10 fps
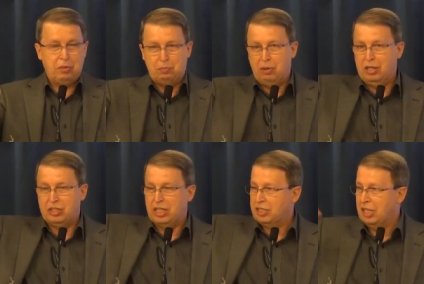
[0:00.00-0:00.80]
But Paul
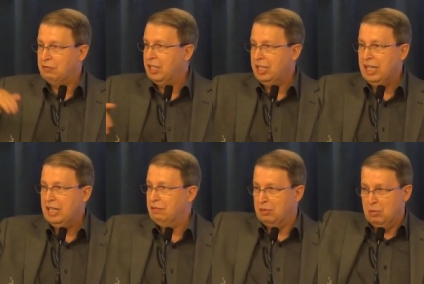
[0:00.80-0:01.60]
says, if they
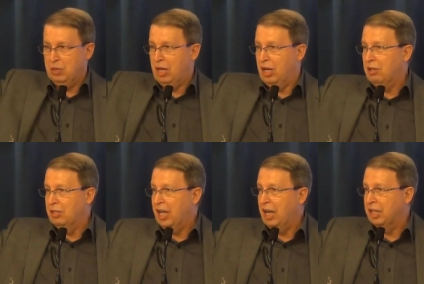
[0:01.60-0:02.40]
leave, we are all
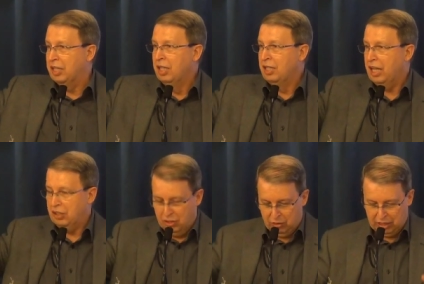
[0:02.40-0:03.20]
die.
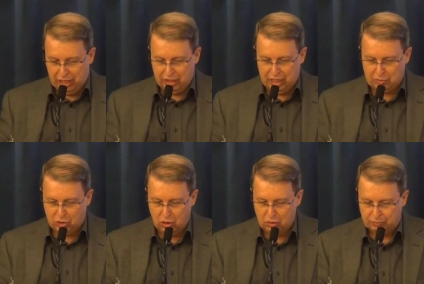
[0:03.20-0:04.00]
Don't let them
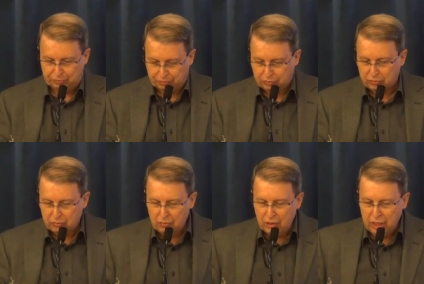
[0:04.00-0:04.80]
go.
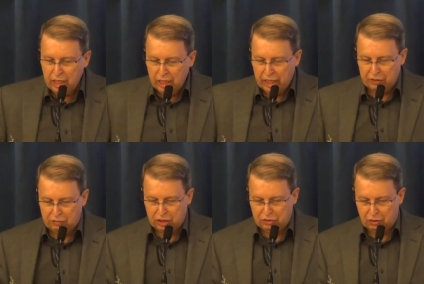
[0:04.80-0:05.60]
And
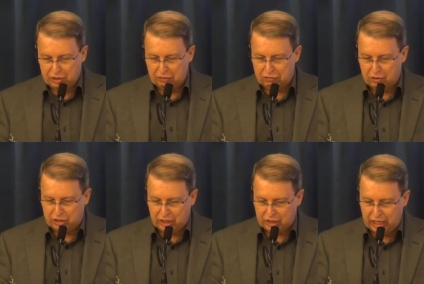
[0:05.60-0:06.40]
verse 44
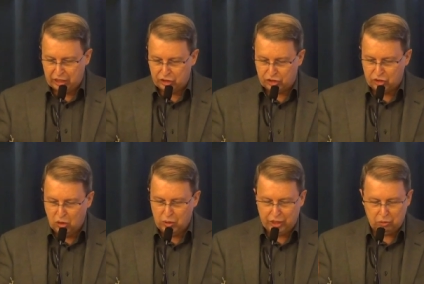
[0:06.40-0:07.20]
says, and
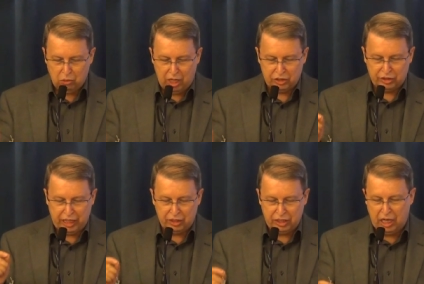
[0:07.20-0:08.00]
so it was
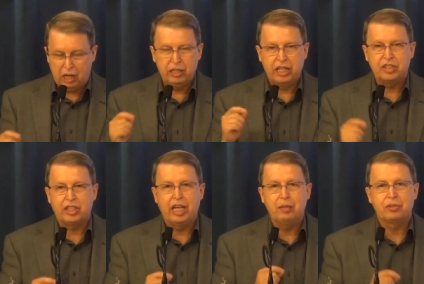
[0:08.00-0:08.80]
that they all
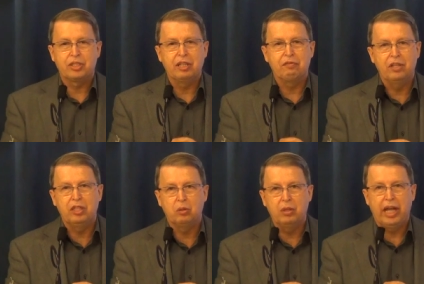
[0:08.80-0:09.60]
escaped safely
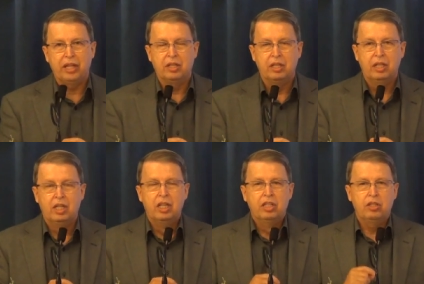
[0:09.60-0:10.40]
to land.
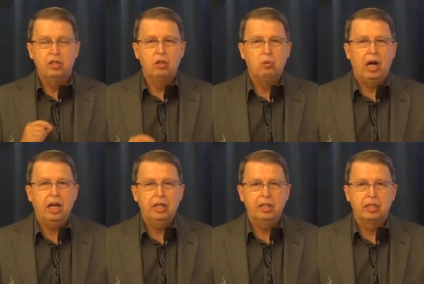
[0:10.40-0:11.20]
You know
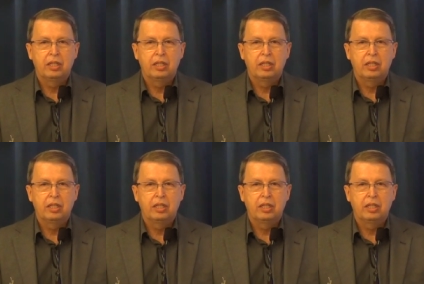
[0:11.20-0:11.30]
why?